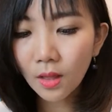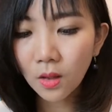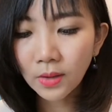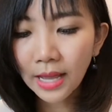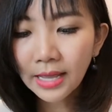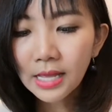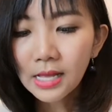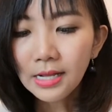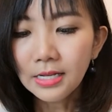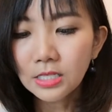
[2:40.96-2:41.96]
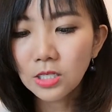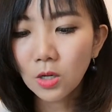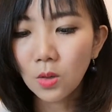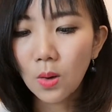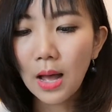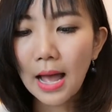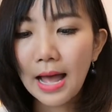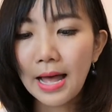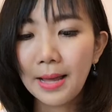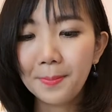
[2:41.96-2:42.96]
Okay, so
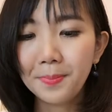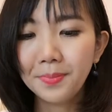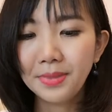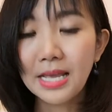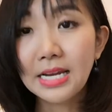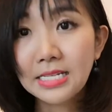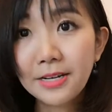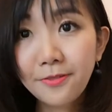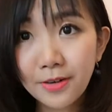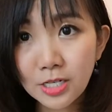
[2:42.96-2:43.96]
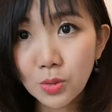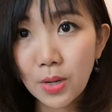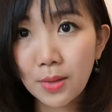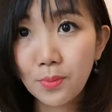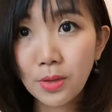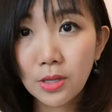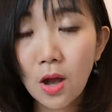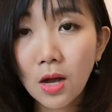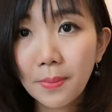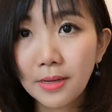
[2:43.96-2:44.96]
that is the first one. We
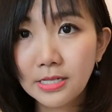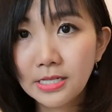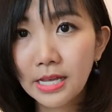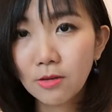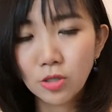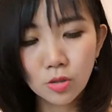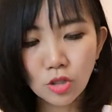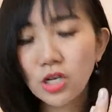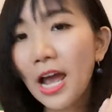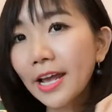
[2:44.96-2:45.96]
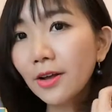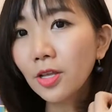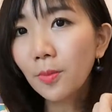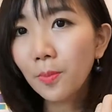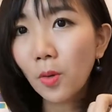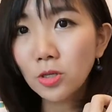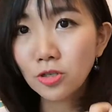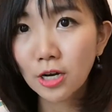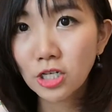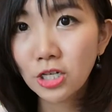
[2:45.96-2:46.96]
talk about the scale. So check on your bone
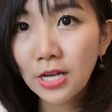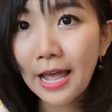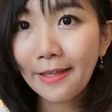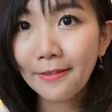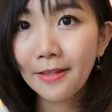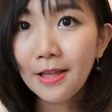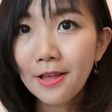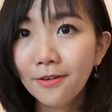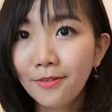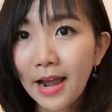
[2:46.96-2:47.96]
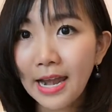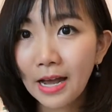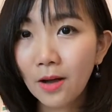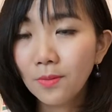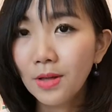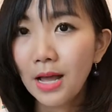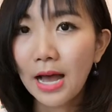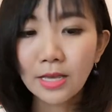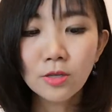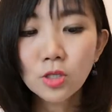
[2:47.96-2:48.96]
structure and find out, are
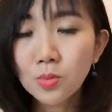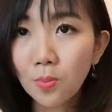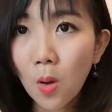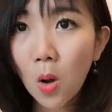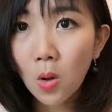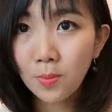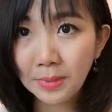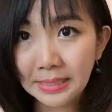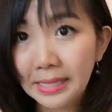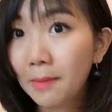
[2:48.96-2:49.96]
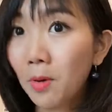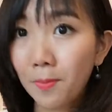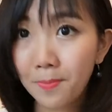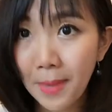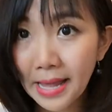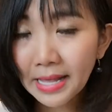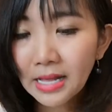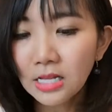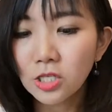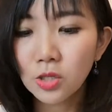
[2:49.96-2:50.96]
you small, medium, or big?
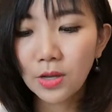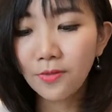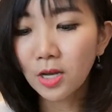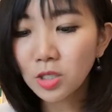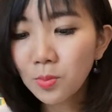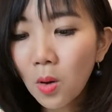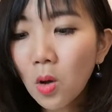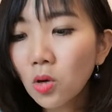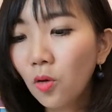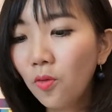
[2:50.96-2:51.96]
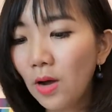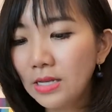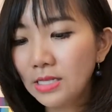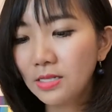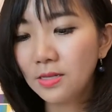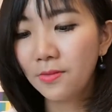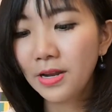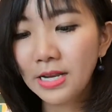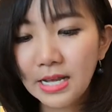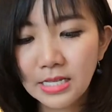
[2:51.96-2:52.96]
So if you are small, go for accessory
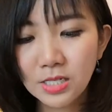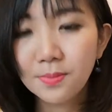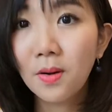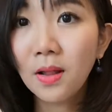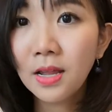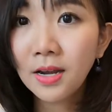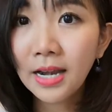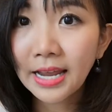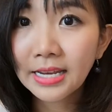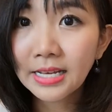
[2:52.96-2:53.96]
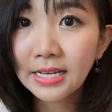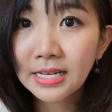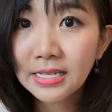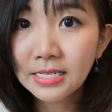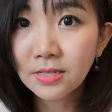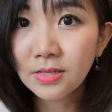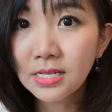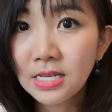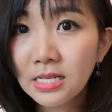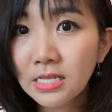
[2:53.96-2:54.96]
that is smaller, like this. You
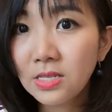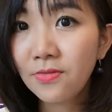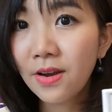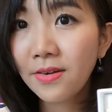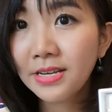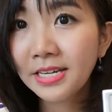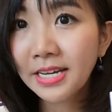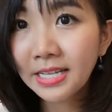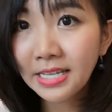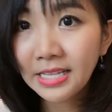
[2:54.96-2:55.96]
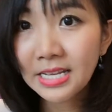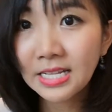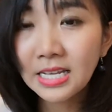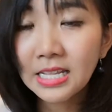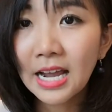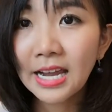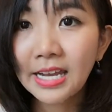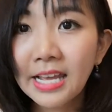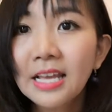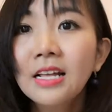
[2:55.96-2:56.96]
see, this is very tiny, teeny
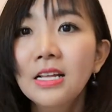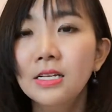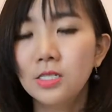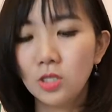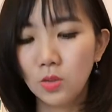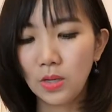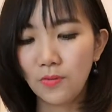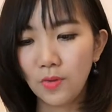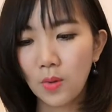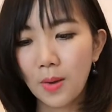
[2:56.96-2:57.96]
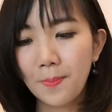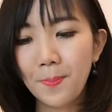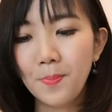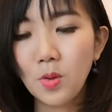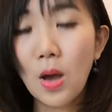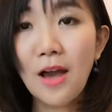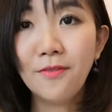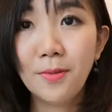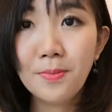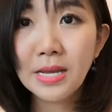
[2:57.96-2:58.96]
tiny. So if you have
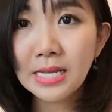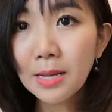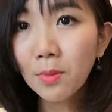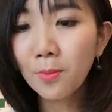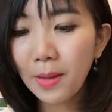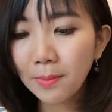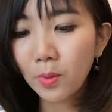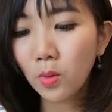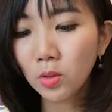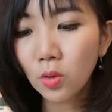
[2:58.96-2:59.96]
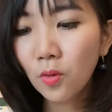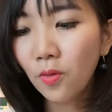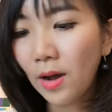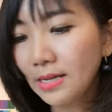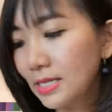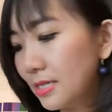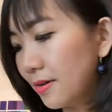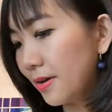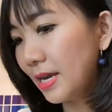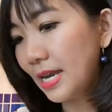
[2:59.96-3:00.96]
a medium or big bone, go for
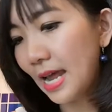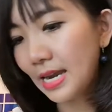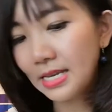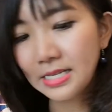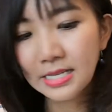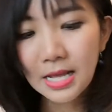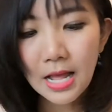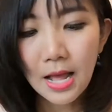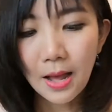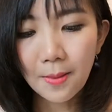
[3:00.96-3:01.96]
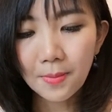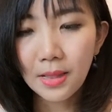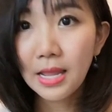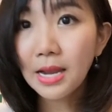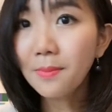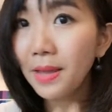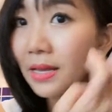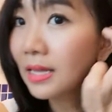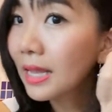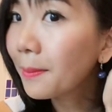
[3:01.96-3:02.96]
accessory that is a little
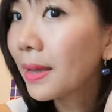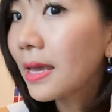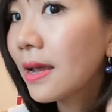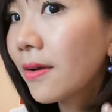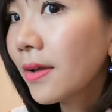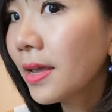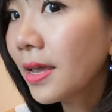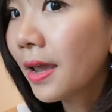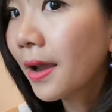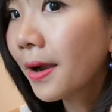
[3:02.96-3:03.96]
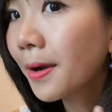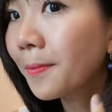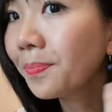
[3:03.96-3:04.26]
bigger, like my earring here.